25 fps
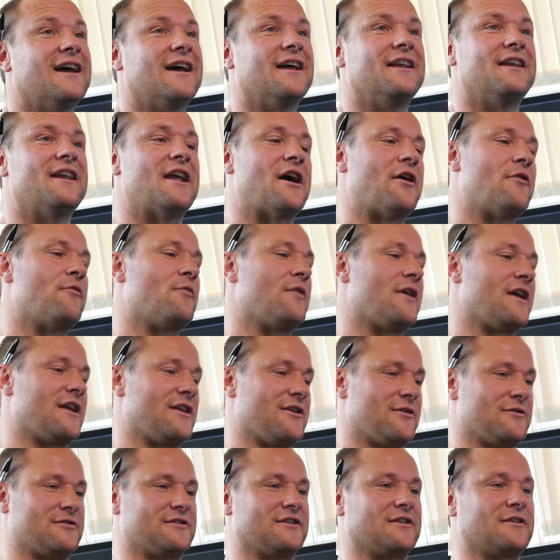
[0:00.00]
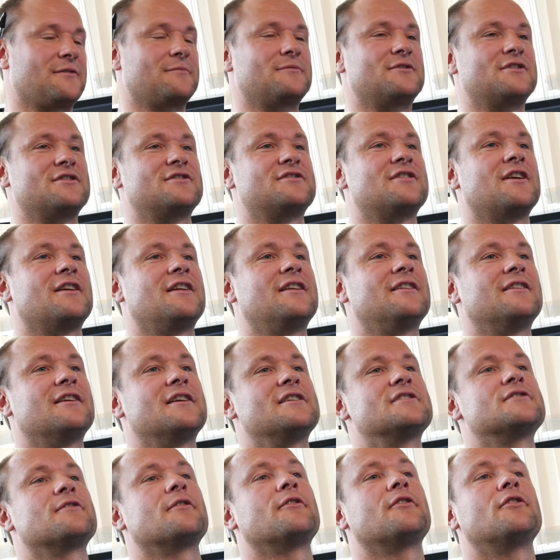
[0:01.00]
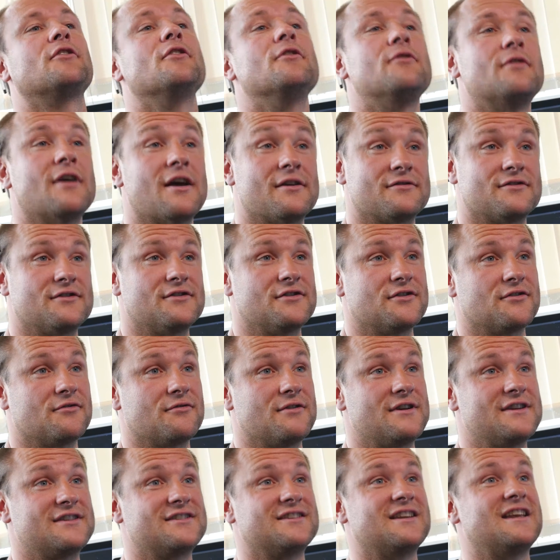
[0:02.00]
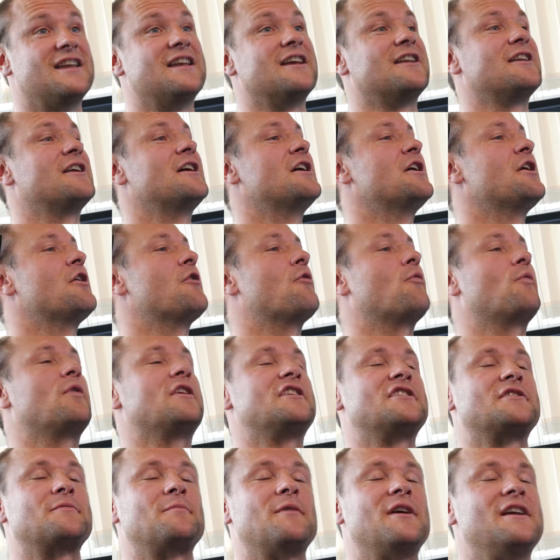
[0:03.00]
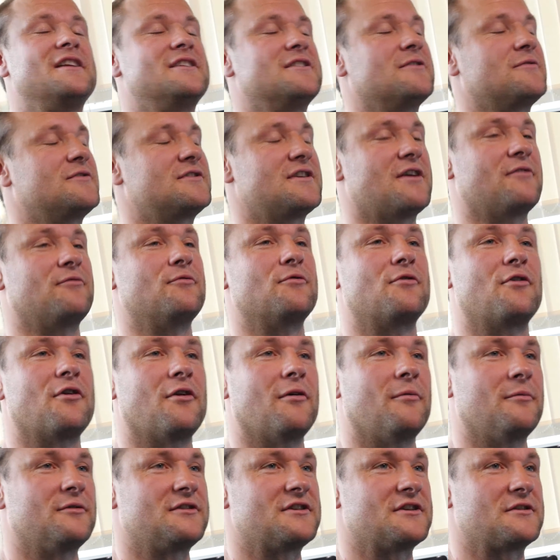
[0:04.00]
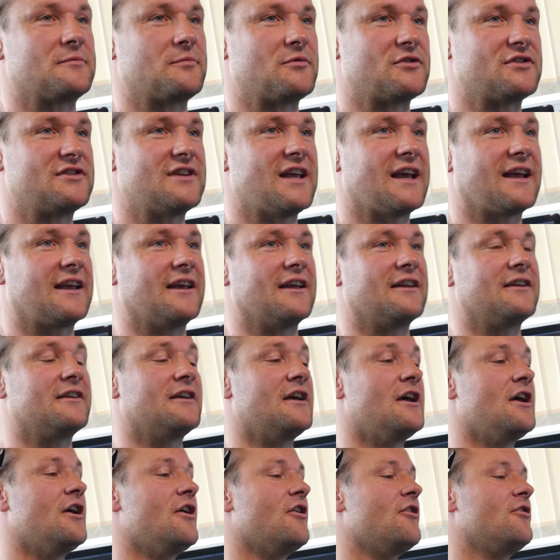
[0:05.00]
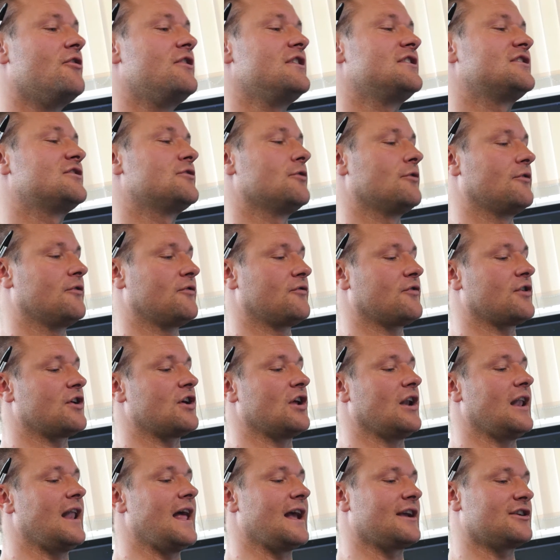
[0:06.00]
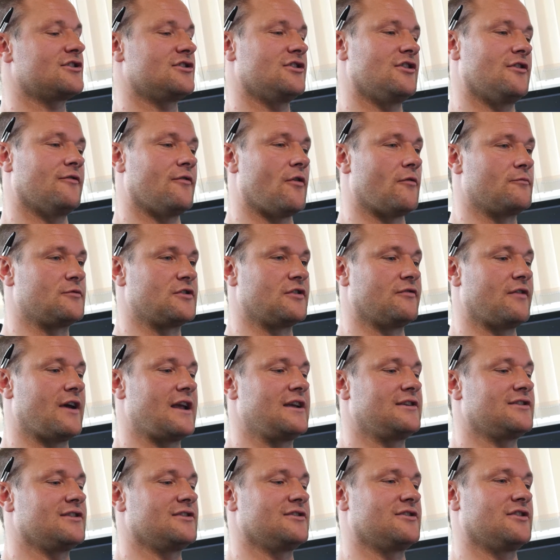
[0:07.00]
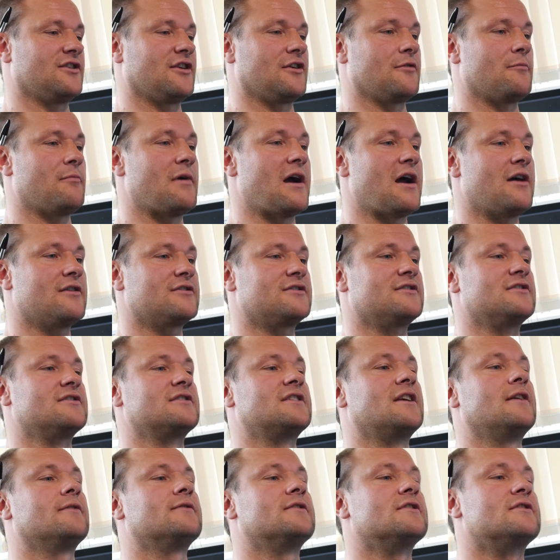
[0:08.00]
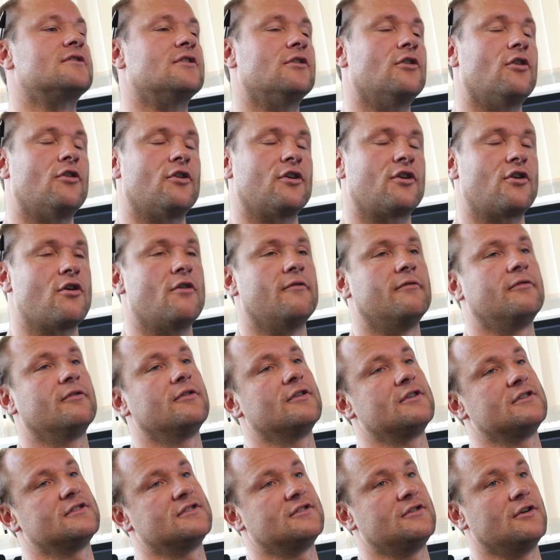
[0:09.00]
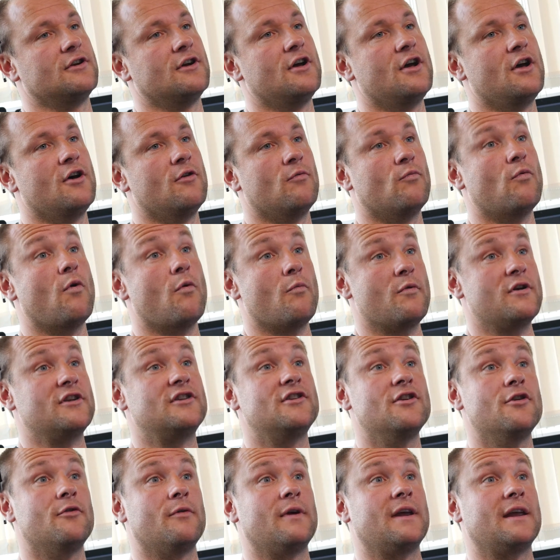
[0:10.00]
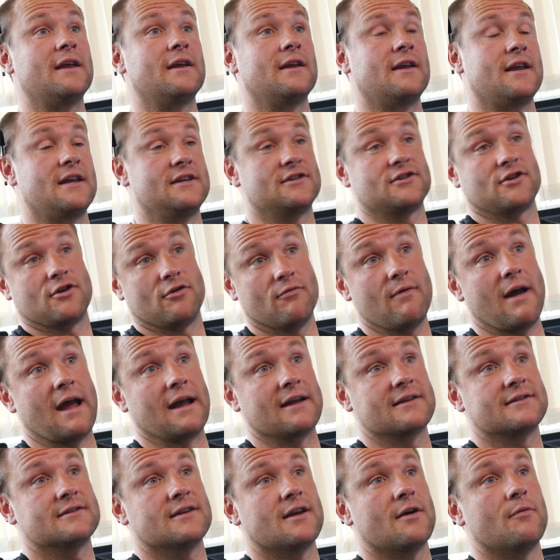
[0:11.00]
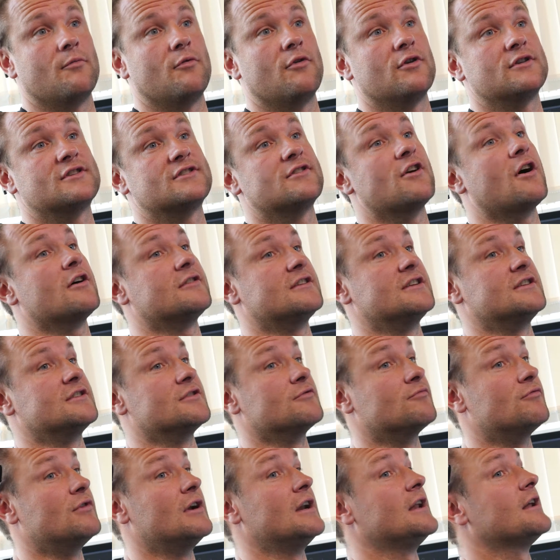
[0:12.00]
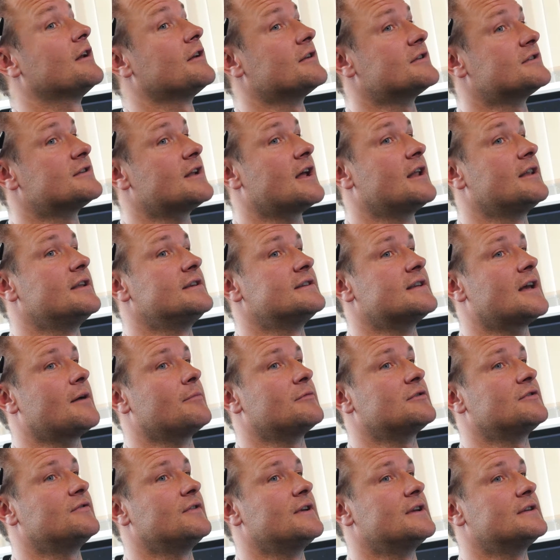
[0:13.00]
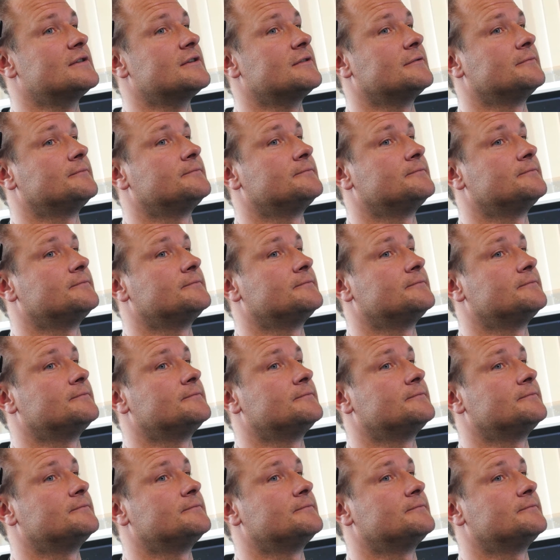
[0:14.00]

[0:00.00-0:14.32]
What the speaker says: and now we're using them to study things at a few thousand degrees C and wind speeds of several kilometers per second. This sort of collection of observations and comparisons gives us a lot of confidence that what we're doing is correct, and we're starting to really understand these atmospheres.